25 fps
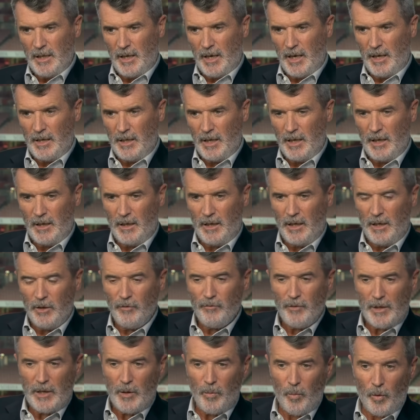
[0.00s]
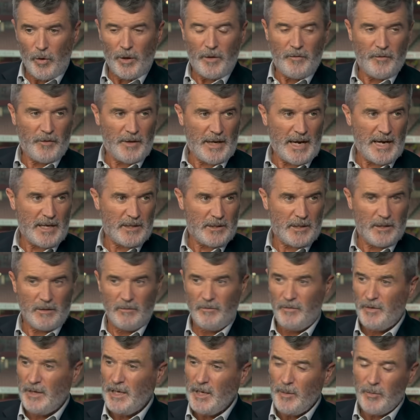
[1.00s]
And I really worry for the Arsenal,
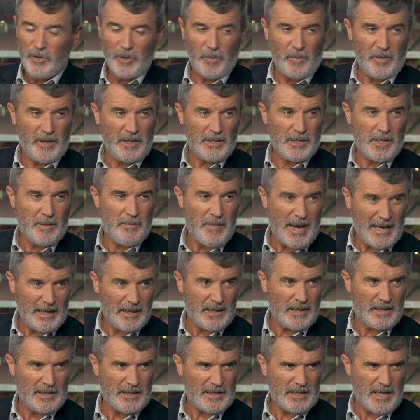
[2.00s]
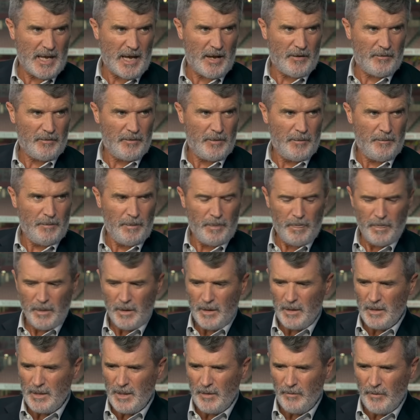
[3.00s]
forget about the players, the medical staff.
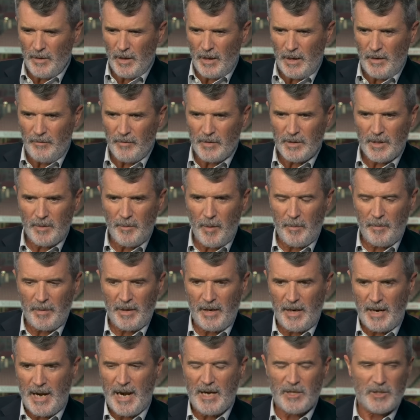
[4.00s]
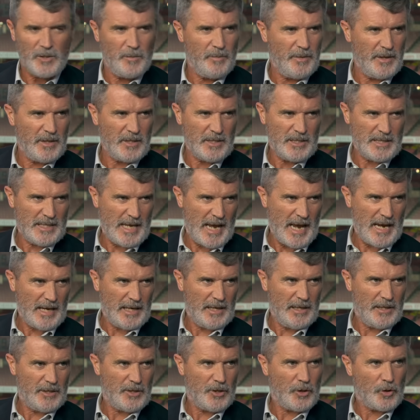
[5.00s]
Because every time an Arsenal player's
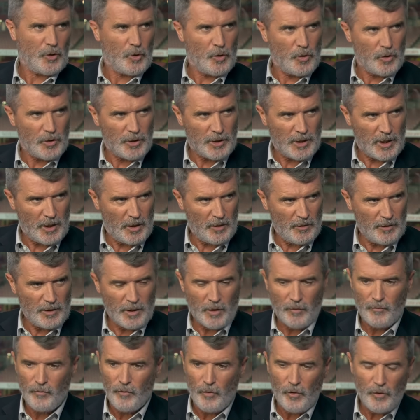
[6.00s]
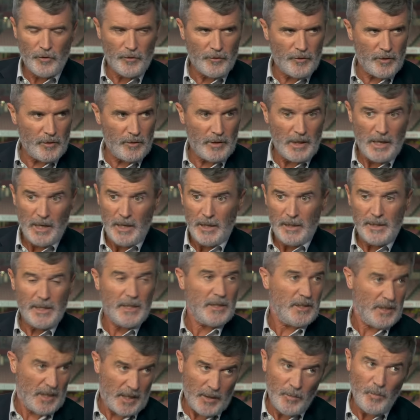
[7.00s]
tackled, they're going down, they're rolling around,
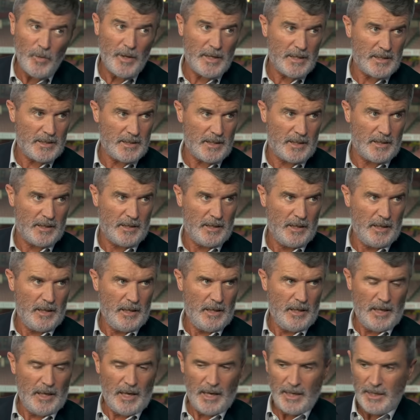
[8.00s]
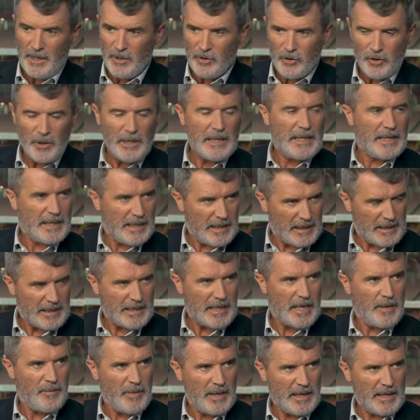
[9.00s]
they're time-wasting. And they're trying to kill the
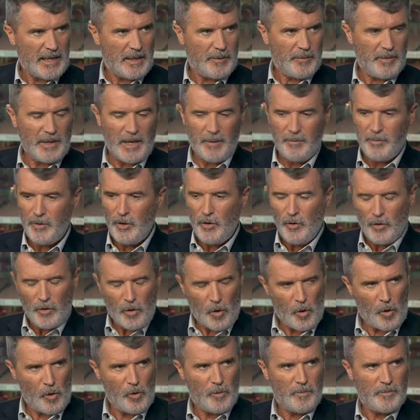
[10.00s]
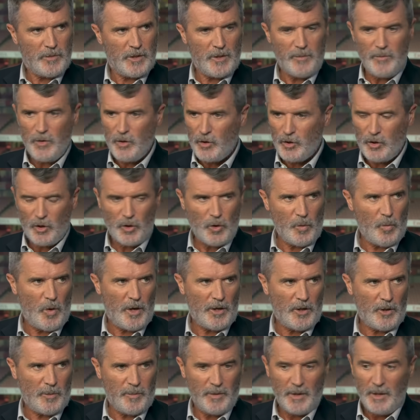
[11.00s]
game. I get it, but you're the home team. You're
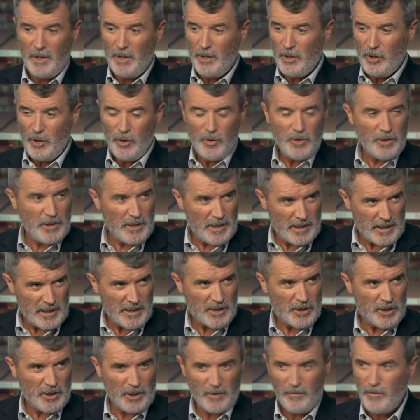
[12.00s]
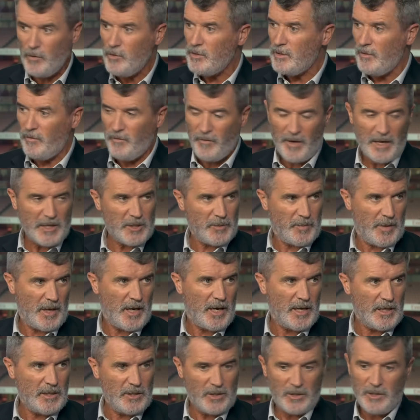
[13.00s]
2-1 up. Use the initiative. Use the fans
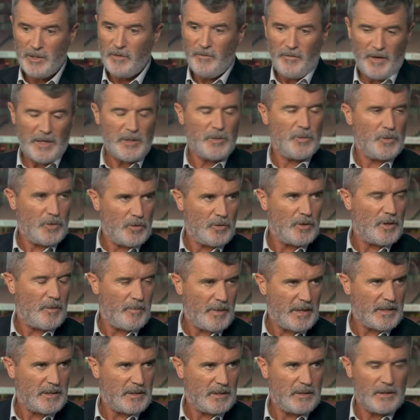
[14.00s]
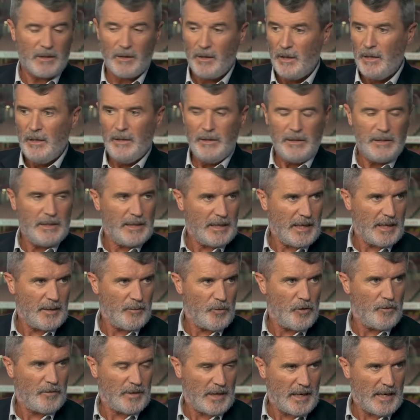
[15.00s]
behind you, because the fans were doing their best to get
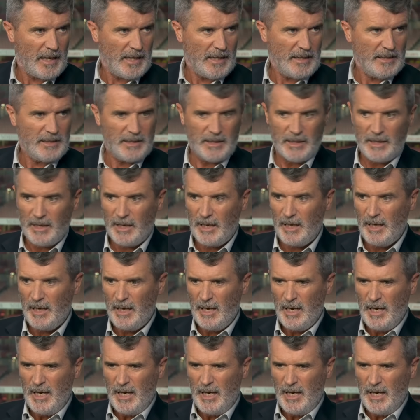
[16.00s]
them over the line today.